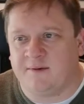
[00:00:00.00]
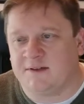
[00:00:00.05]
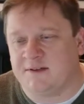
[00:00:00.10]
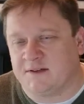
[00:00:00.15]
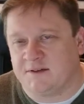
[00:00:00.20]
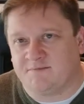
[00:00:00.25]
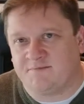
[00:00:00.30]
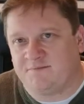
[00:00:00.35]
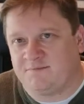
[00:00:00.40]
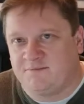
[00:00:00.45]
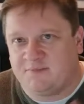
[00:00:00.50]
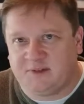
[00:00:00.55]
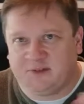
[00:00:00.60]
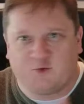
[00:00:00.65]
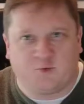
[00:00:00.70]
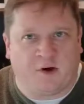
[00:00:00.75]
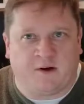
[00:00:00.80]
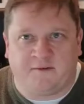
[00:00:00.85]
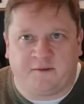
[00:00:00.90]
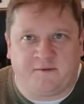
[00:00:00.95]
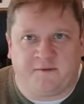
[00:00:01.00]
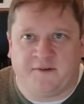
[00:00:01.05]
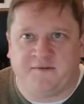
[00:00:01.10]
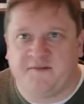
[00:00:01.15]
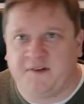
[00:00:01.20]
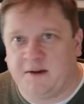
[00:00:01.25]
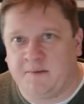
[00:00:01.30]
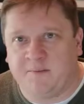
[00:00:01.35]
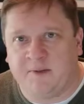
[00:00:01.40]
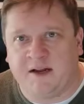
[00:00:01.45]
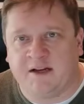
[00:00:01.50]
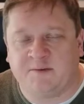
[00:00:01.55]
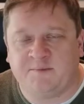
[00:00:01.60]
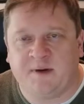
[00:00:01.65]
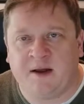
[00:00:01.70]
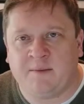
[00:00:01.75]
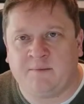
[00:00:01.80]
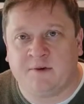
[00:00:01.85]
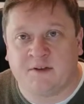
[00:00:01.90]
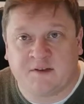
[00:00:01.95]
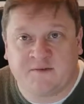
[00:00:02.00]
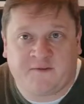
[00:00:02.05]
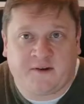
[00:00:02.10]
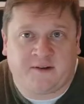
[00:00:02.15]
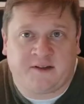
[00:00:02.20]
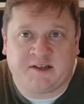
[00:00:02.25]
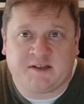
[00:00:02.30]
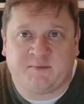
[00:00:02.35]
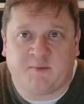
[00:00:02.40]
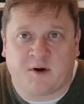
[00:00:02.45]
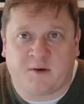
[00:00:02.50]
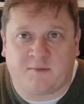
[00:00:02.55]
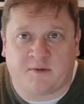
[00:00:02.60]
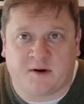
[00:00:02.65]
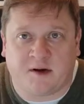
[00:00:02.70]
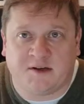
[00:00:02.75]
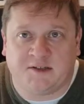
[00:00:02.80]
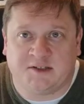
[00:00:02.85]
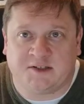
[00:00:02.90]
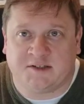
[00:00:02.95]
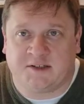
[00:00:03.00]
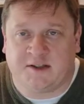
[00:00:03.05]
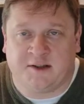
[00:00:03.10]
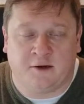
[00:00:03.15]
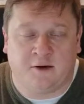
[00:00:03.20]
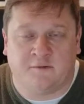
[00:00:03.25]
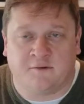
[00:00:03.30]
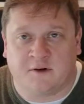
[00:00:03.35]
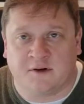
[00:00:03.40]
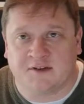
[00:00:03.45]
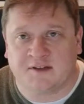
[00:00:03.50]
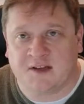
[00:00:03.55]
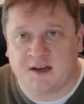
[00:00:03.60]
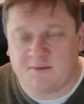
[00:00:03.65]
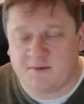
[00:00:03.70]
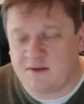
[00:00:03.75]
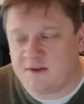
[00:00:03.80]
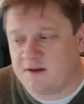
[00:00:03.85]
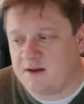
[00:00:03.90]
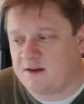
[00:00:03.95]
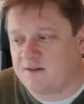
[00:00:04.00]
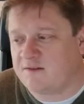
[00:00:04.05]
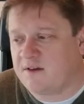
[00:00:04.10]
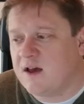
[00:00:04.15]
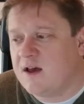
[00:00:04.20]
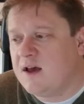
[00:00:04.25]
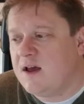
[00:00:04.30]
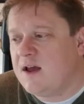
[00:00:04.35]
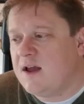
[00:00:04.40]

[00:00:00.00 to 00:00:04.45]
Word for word: It's a 12 to 15 page paper. It's a fairly small project in the overall scheme of things.